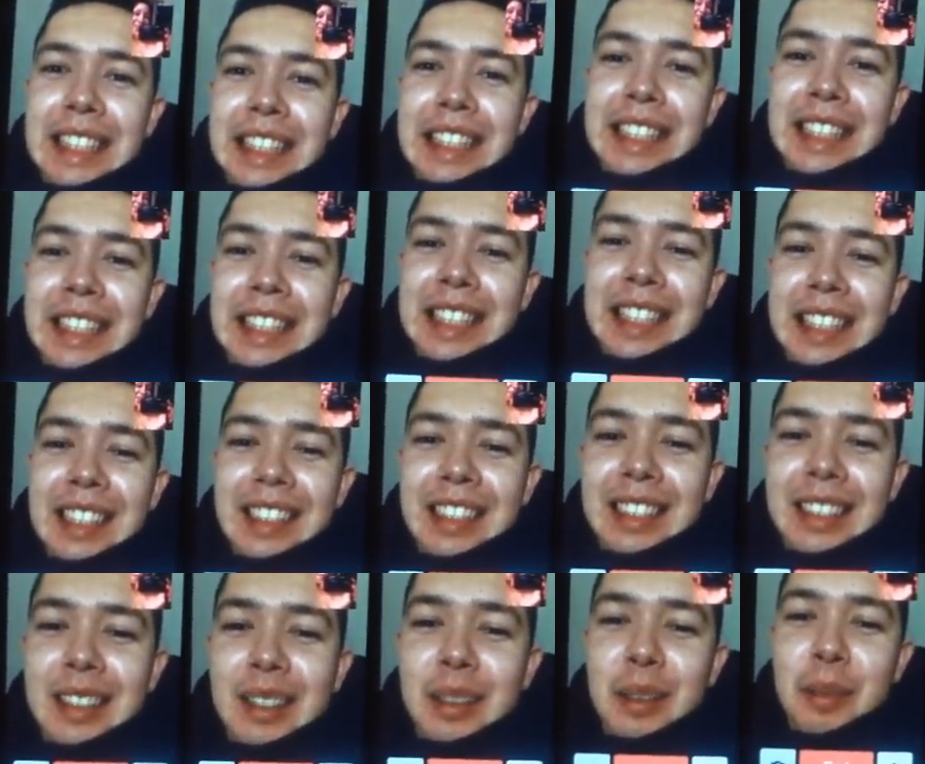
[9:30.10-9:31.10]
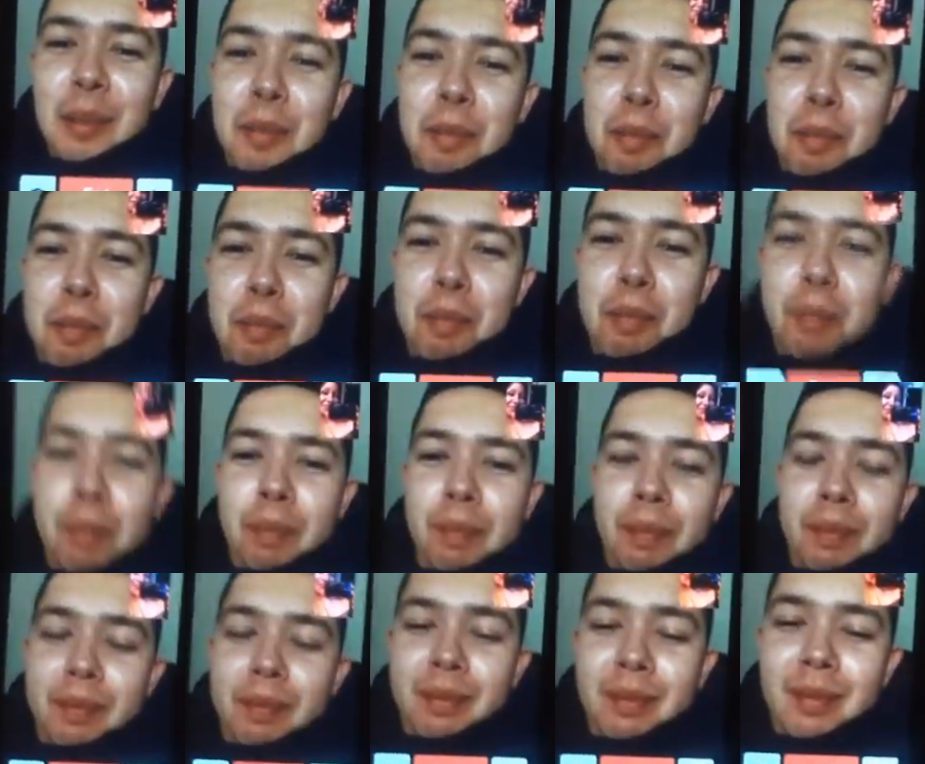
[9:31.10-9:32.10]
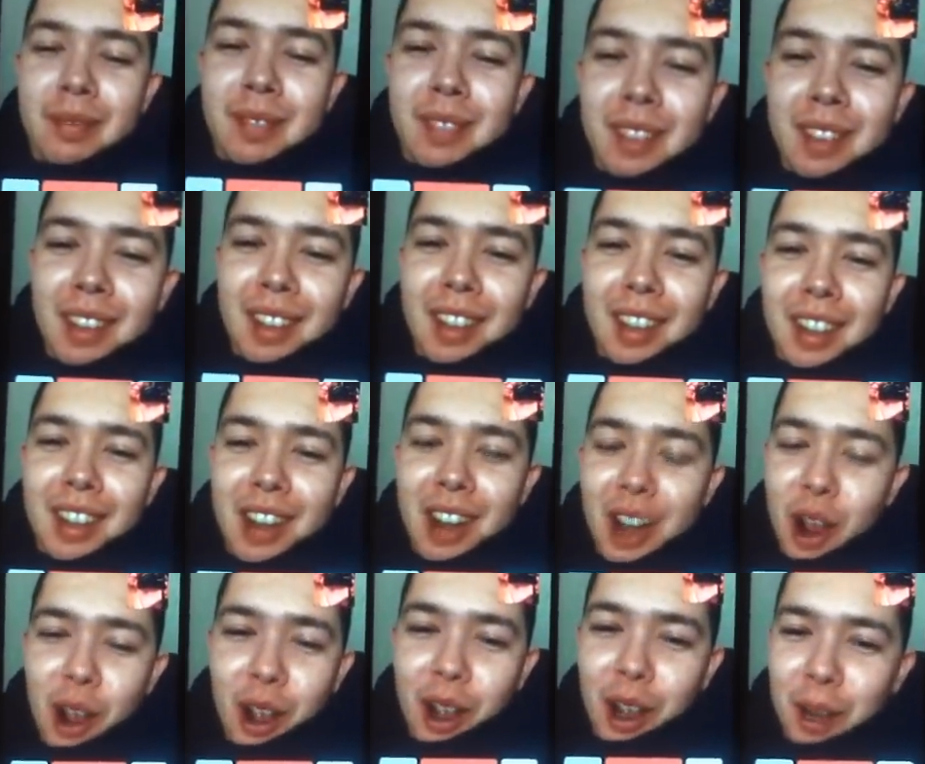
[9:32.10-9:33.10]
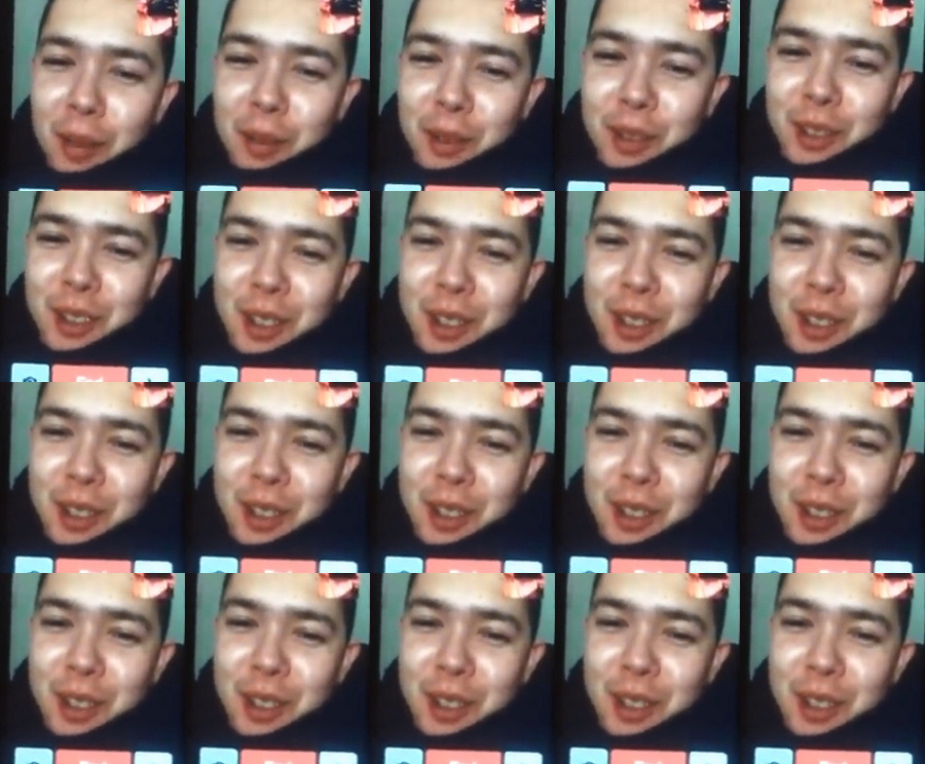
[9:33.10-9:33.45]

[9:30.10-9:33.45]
He's had a few drinks tonight, so it's always being a dork.